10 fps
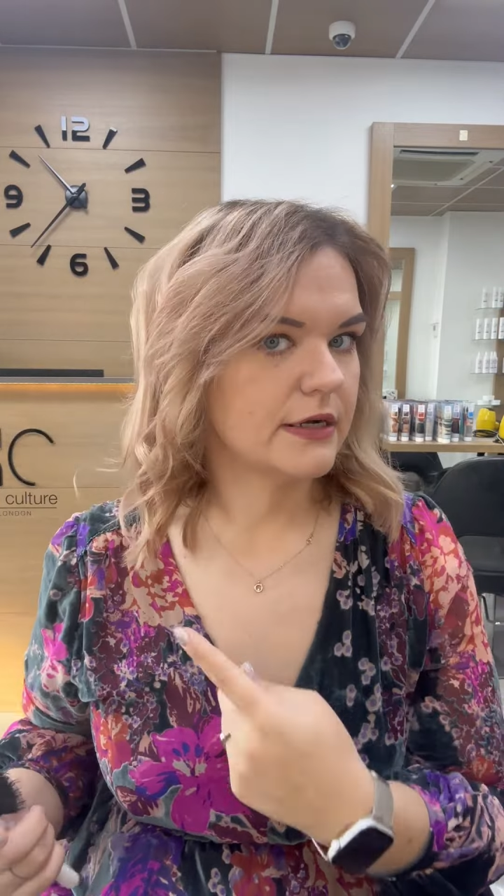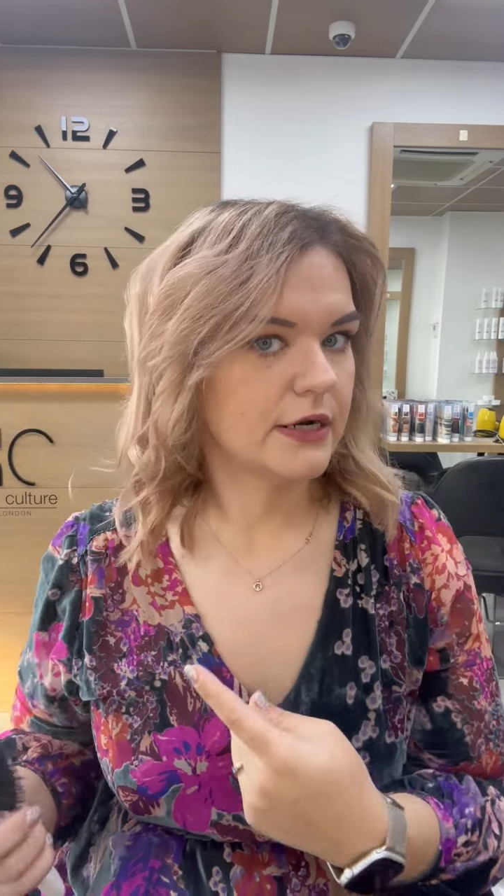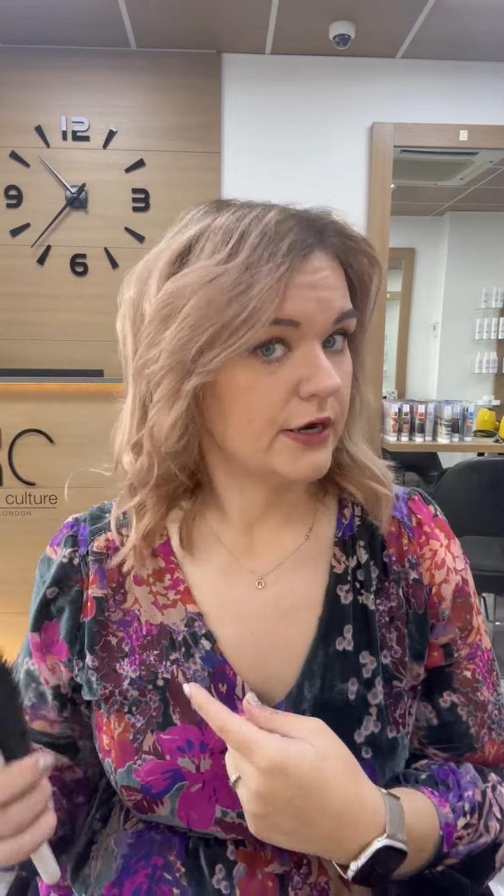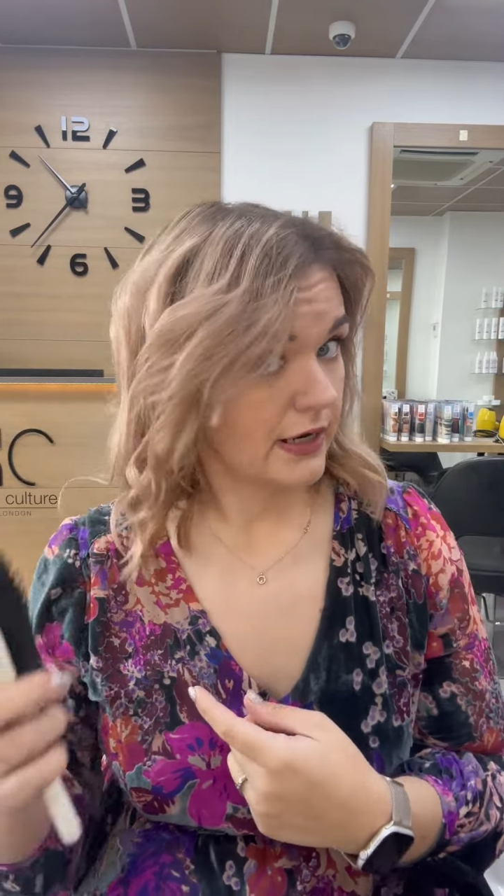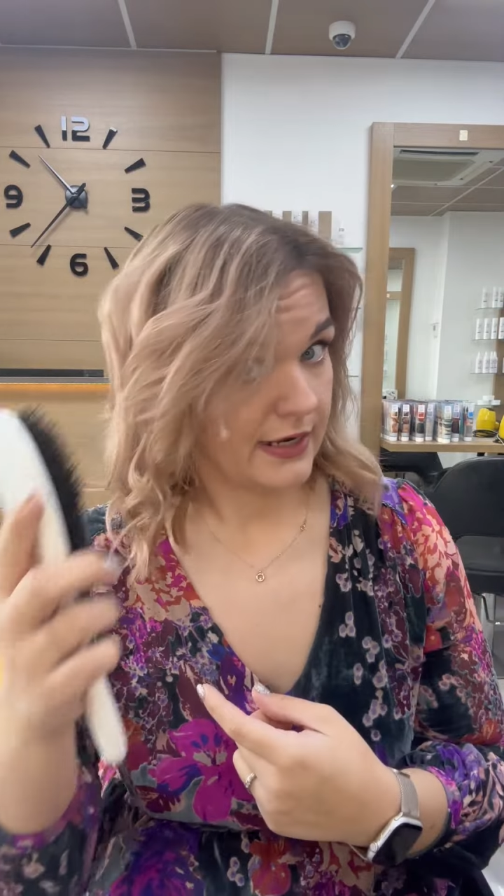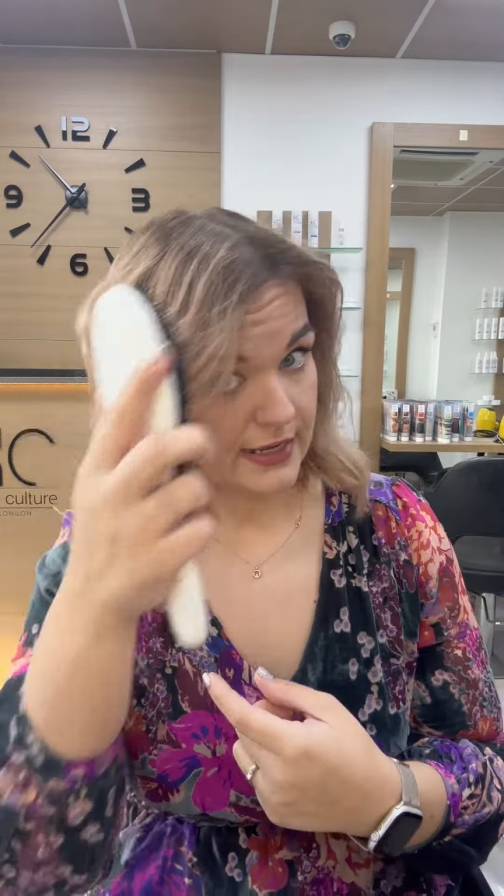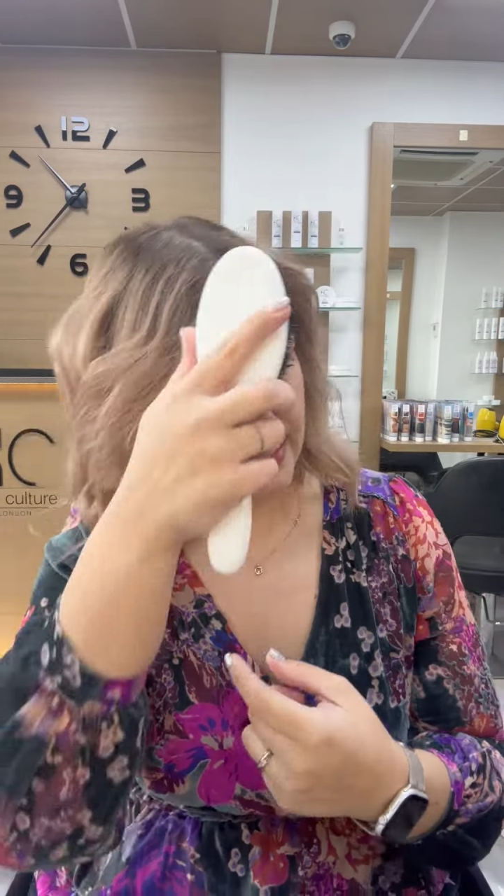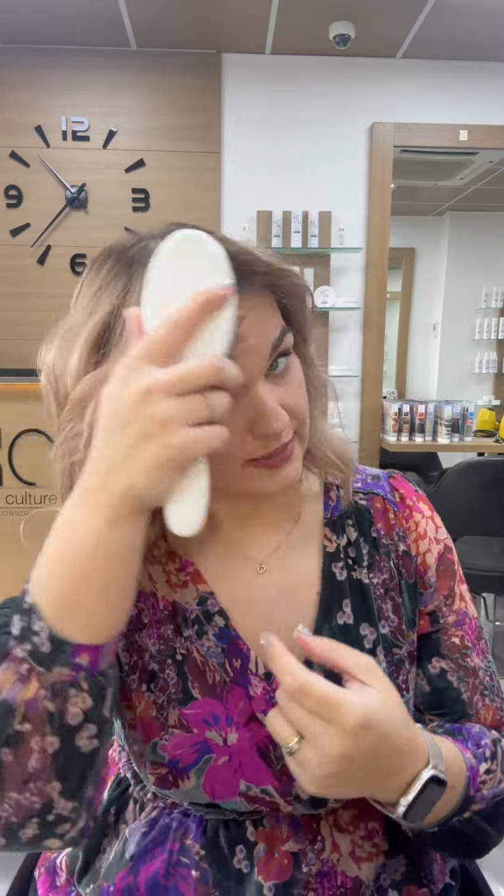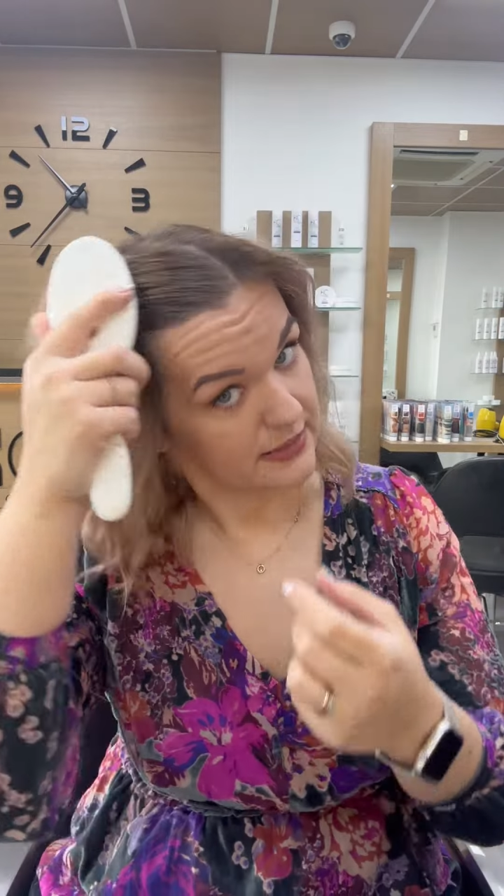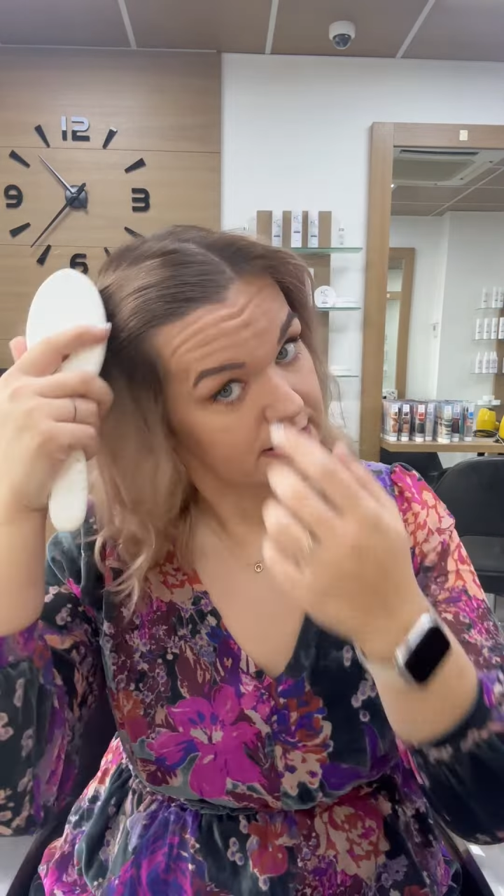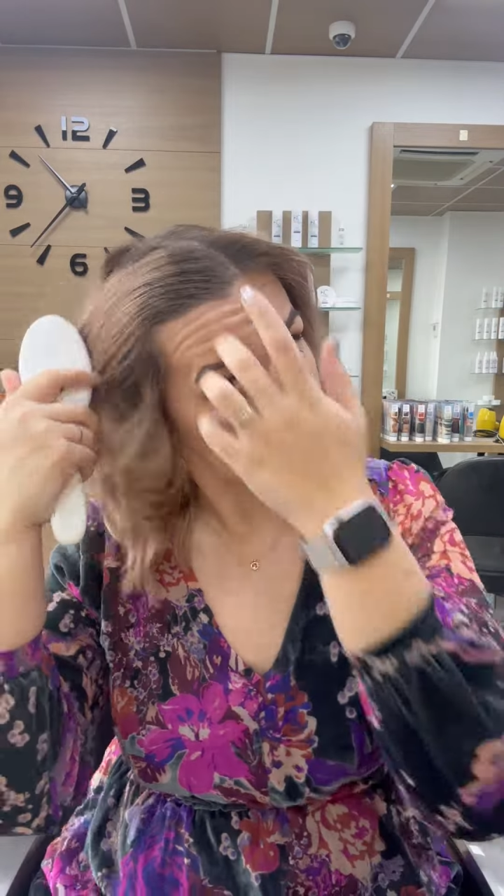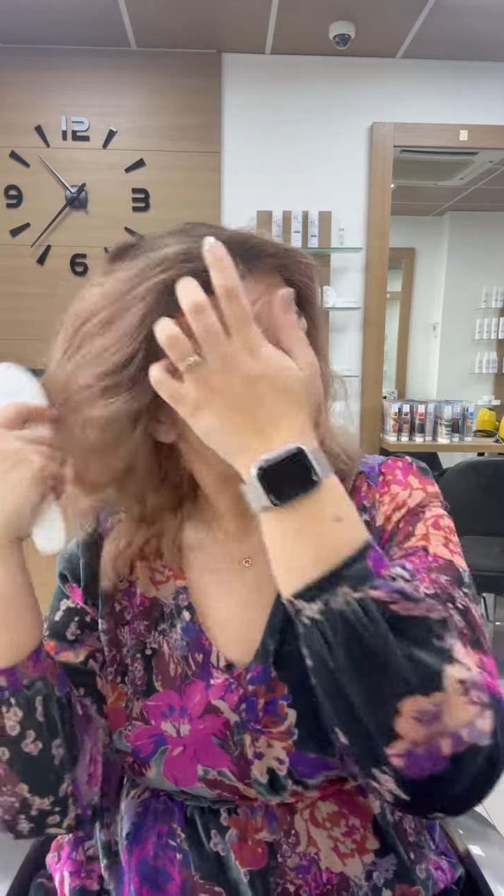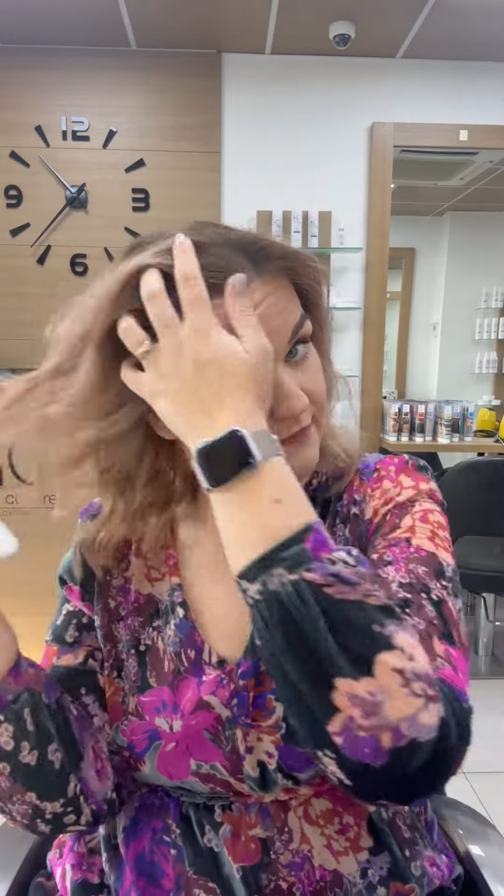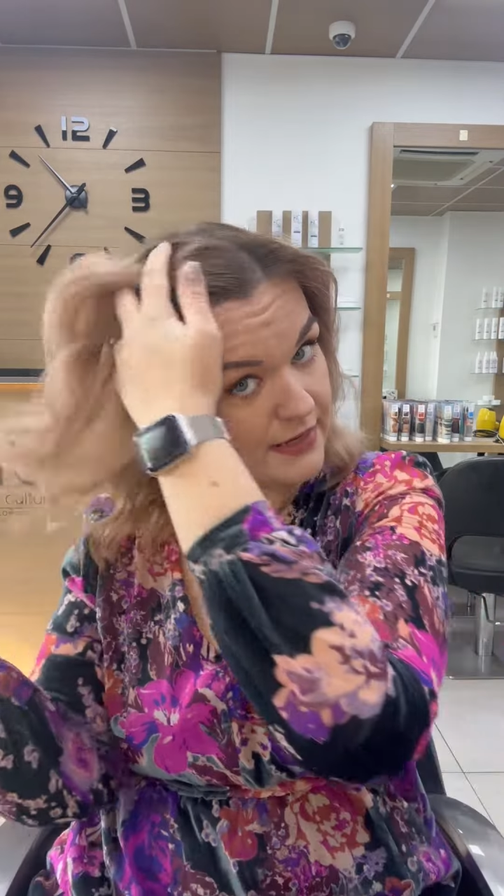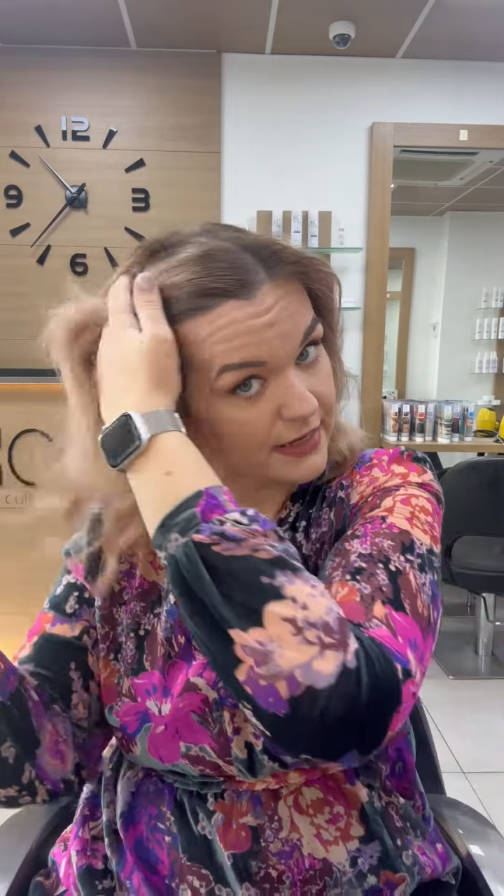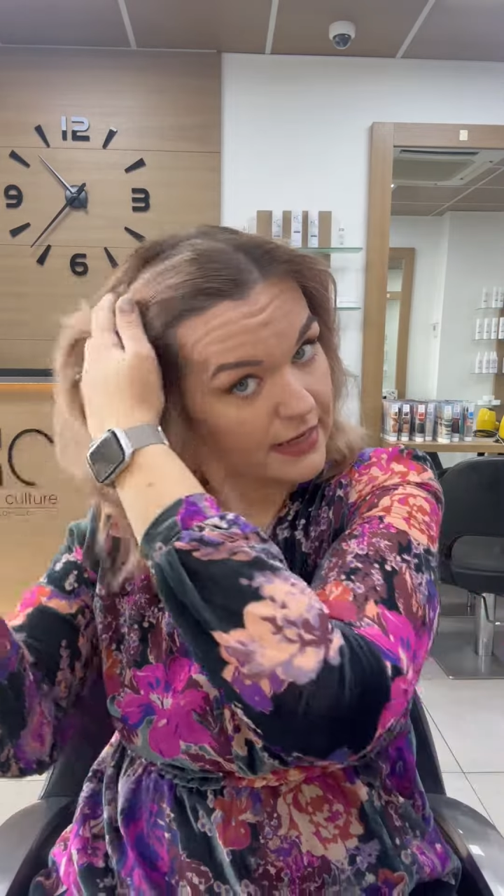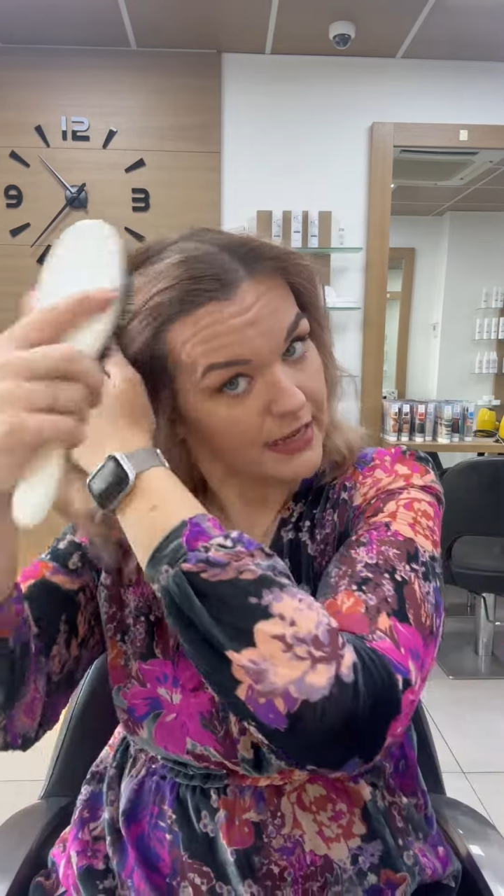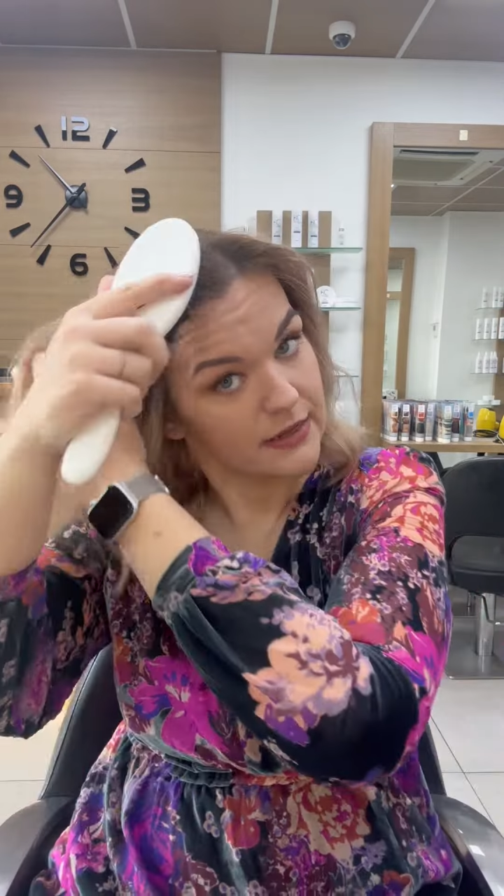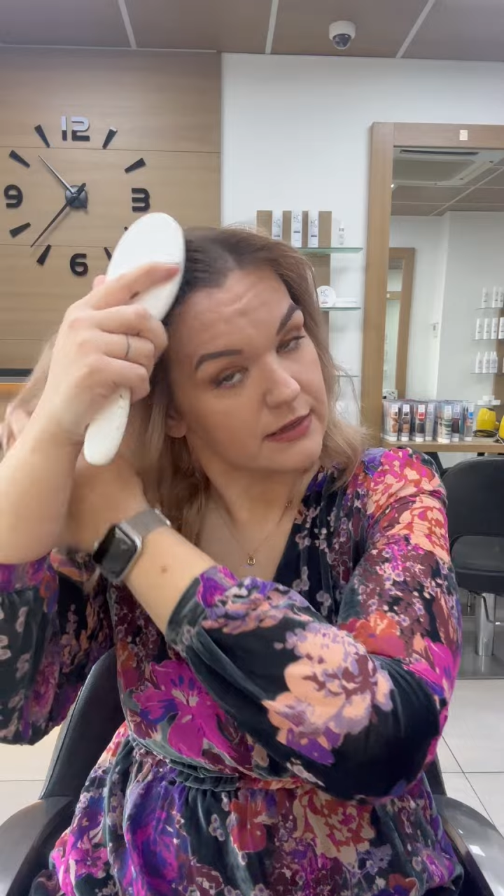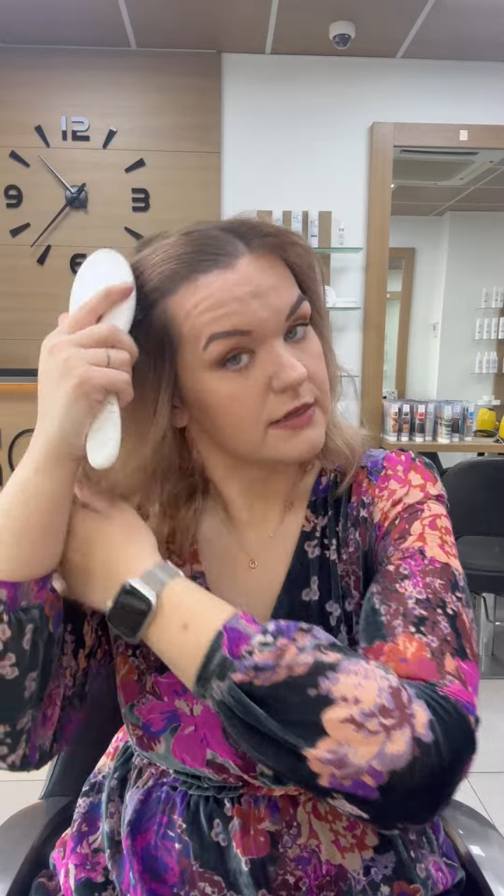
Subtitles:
curly hair. Same way here.